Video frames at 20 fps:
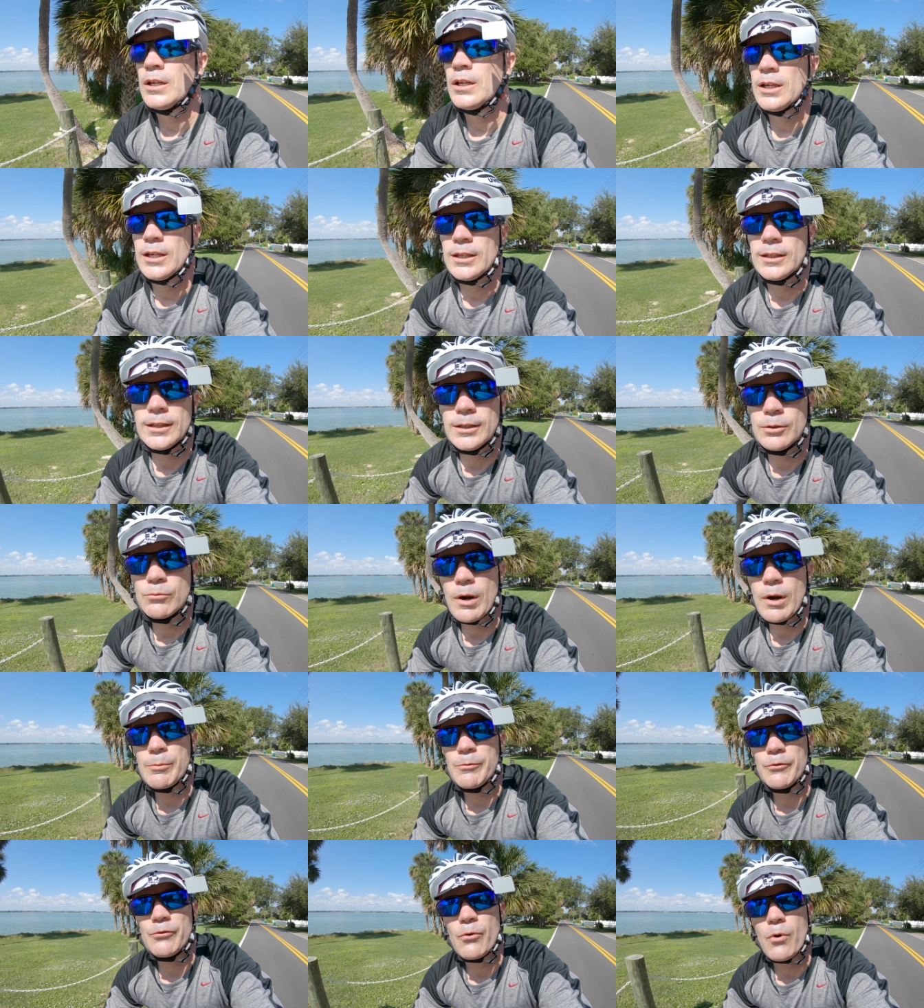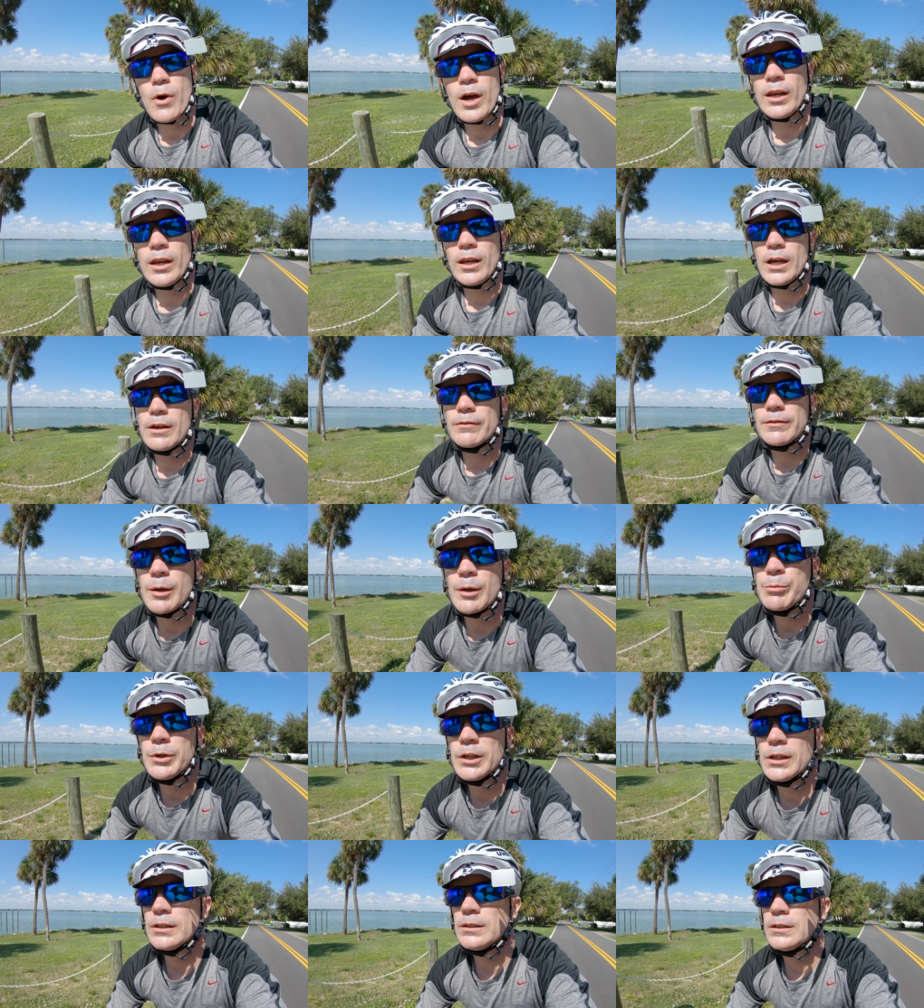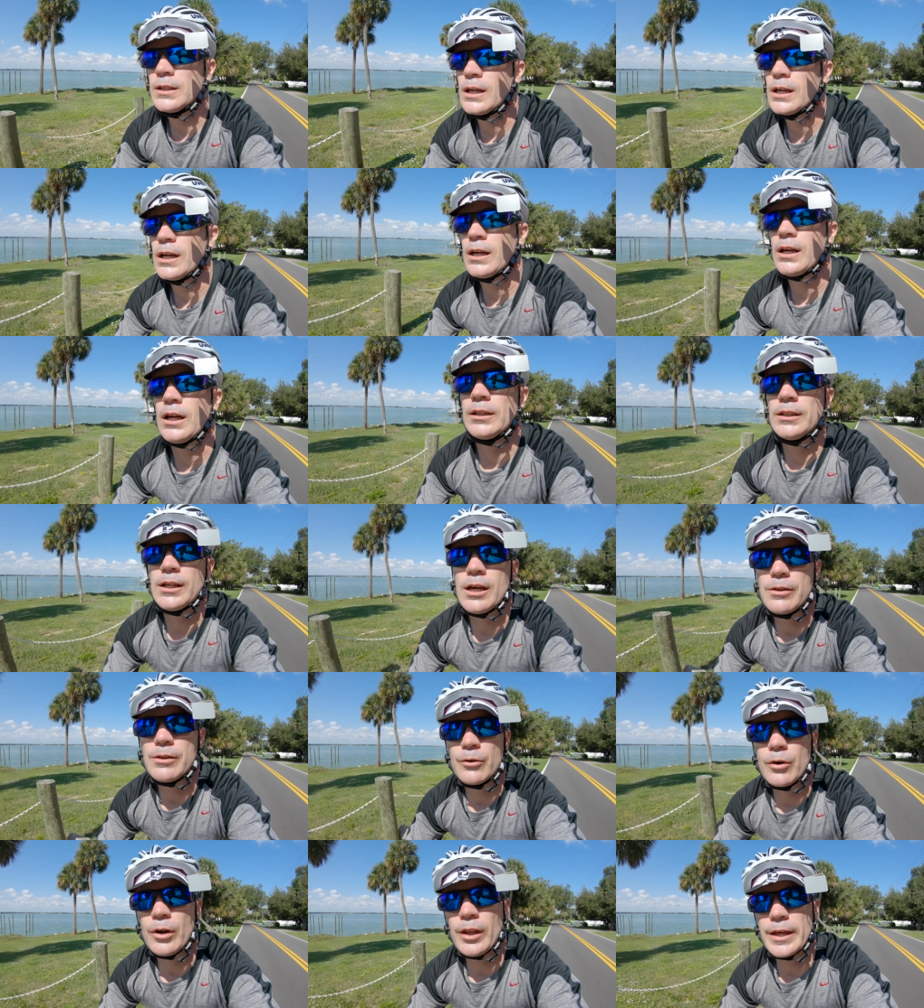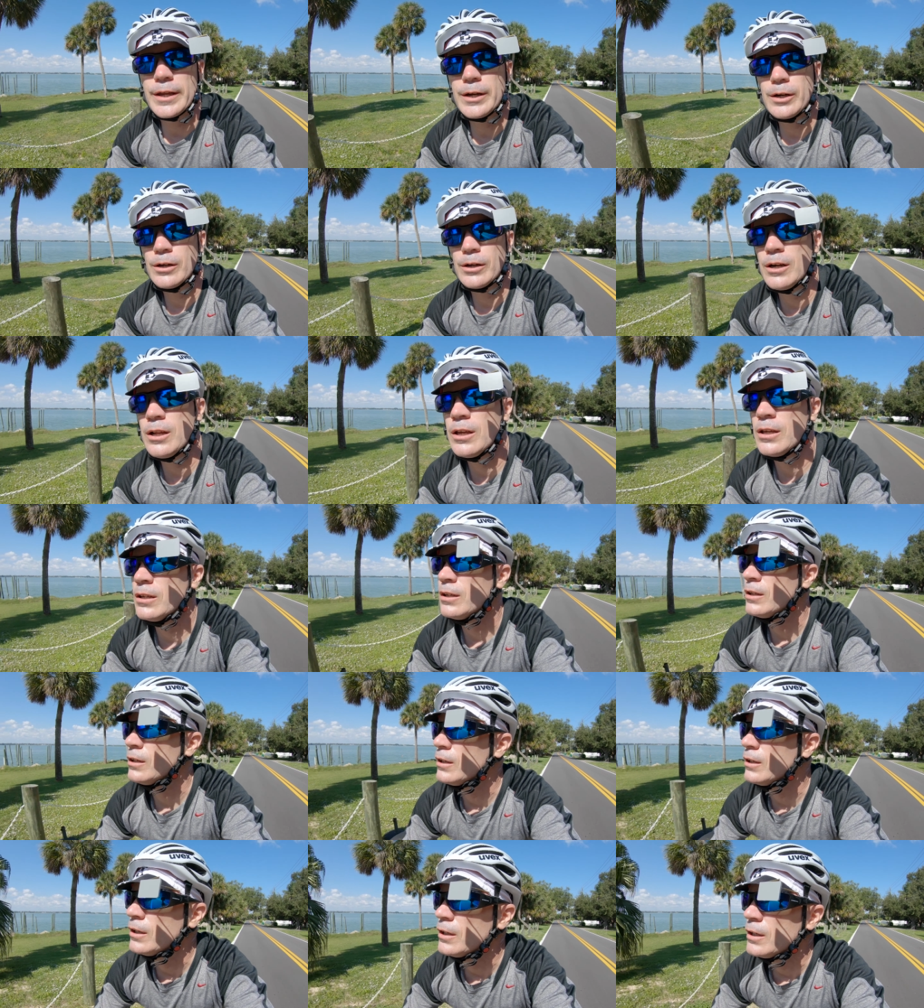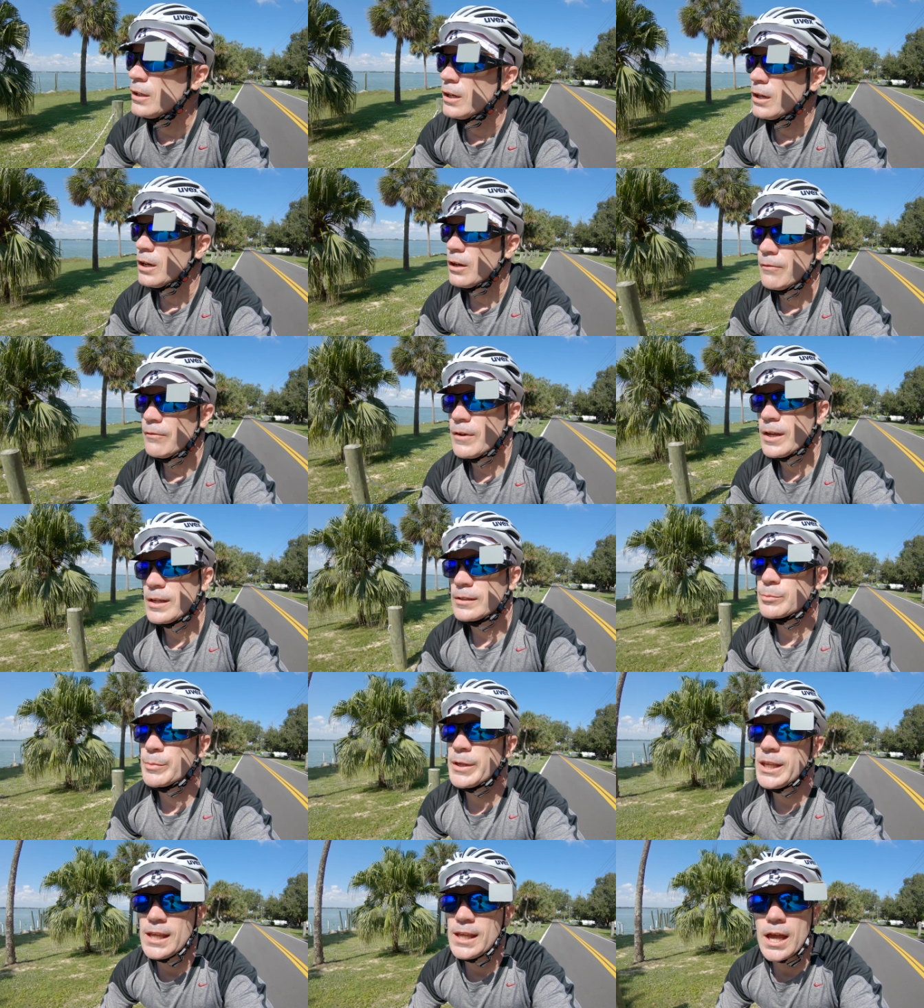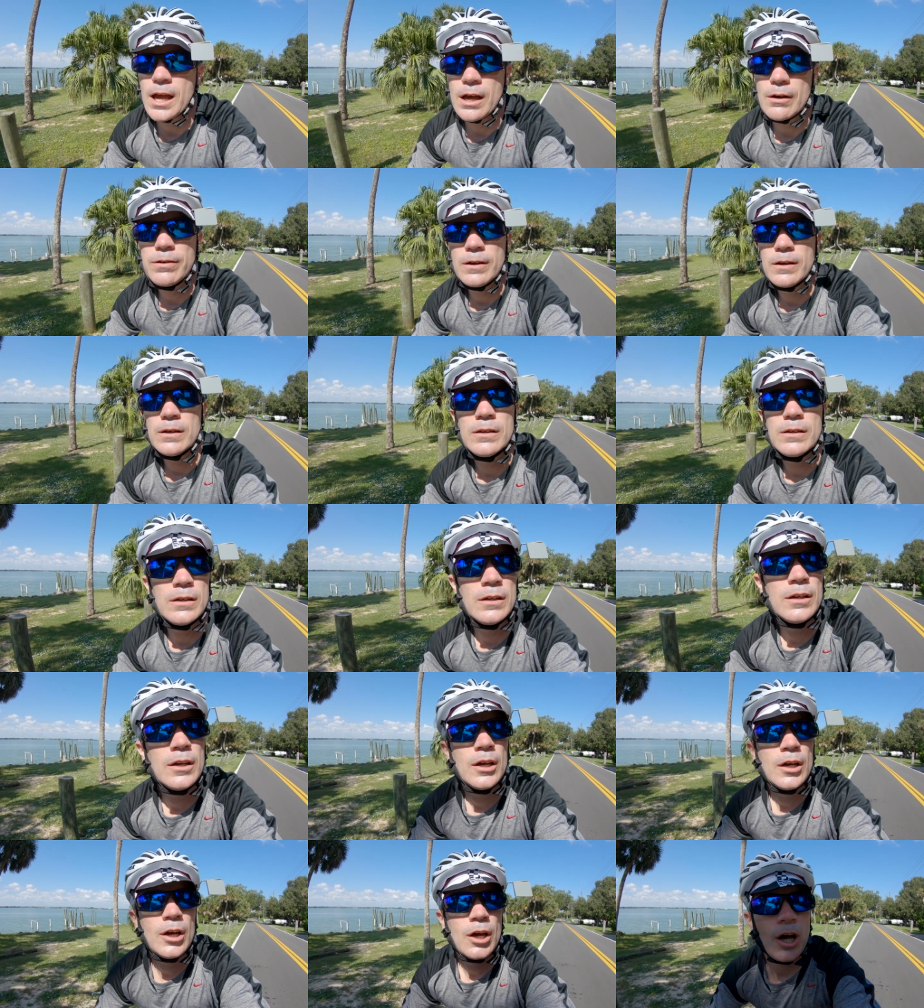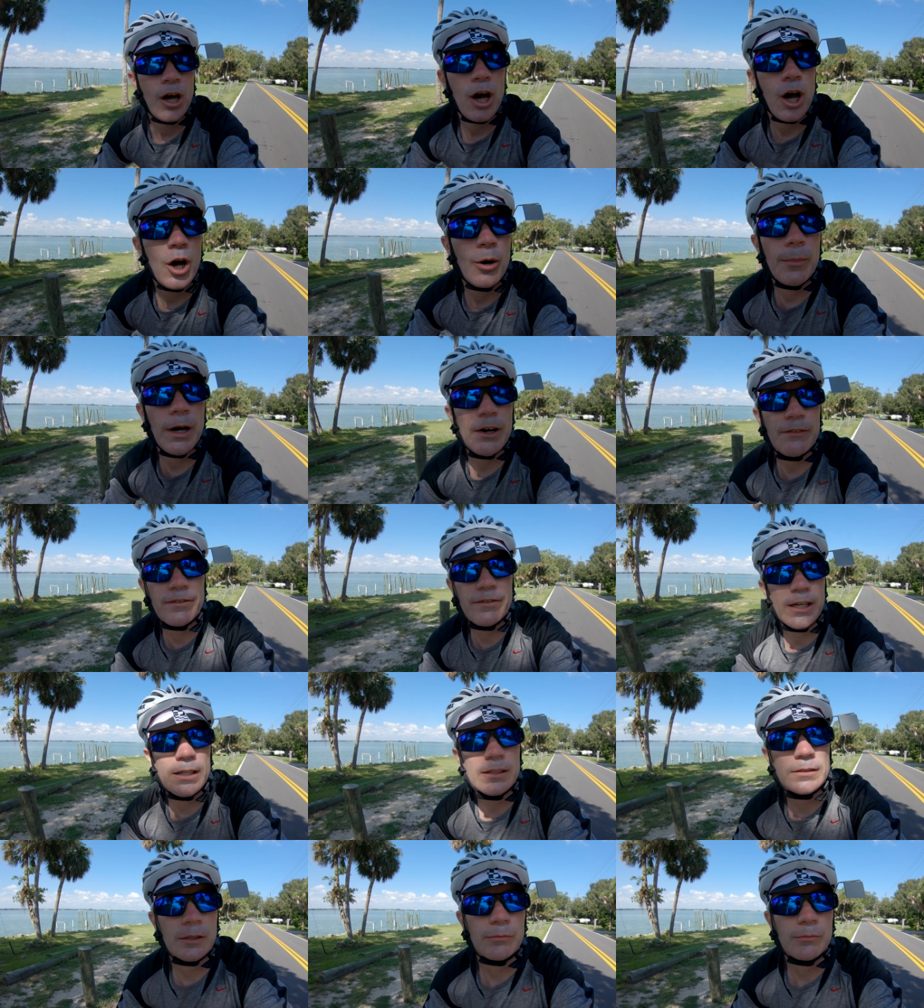and then right before I left I put another layer of SPF on my face.